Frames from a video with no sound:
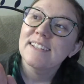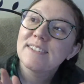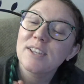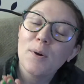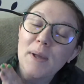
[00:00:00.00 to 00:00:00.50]

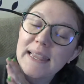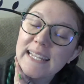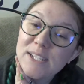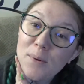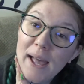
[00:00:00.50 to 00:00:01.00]
So
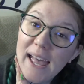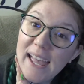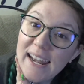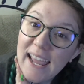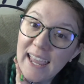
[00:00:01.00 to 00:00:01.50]
let's go
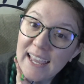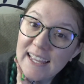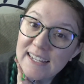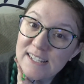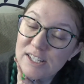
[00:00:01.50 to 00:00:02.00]
ahead
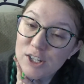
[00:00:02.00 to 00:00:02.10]
and